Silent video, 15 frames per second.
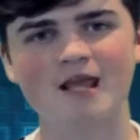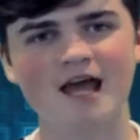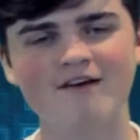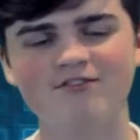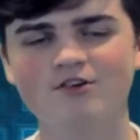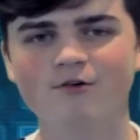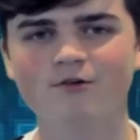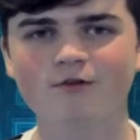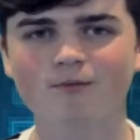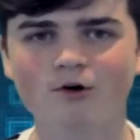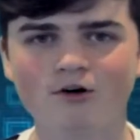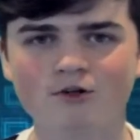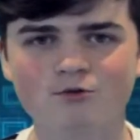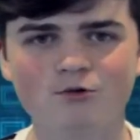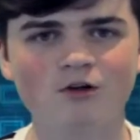after the
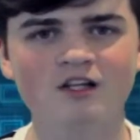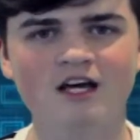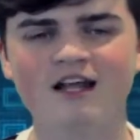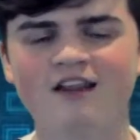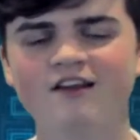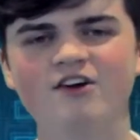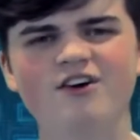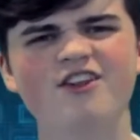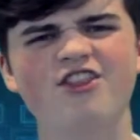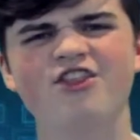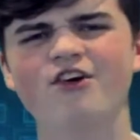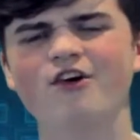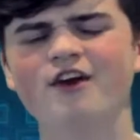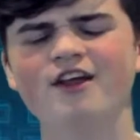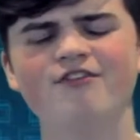ball is rolled a
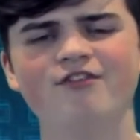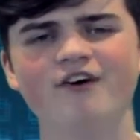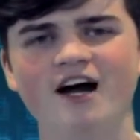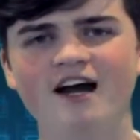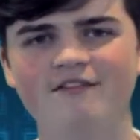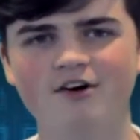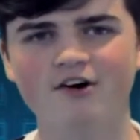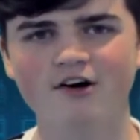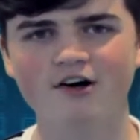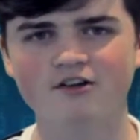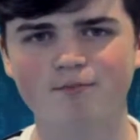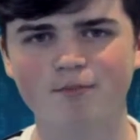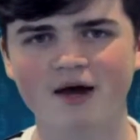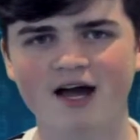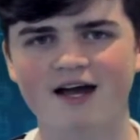good 35
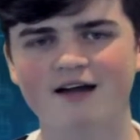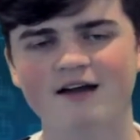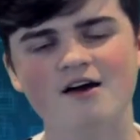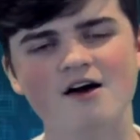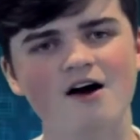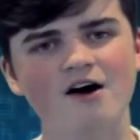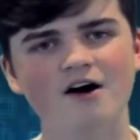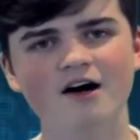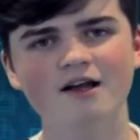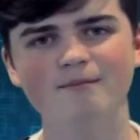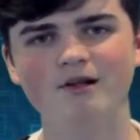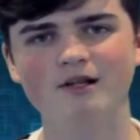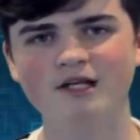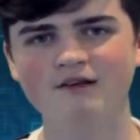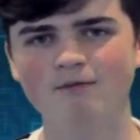yards back.
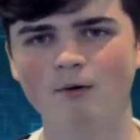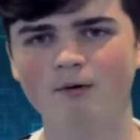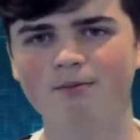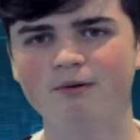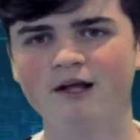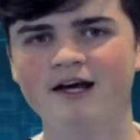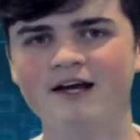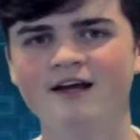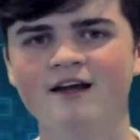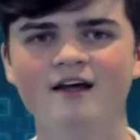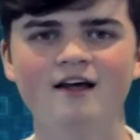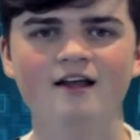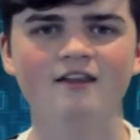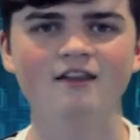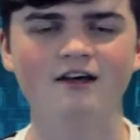Unbelievable play.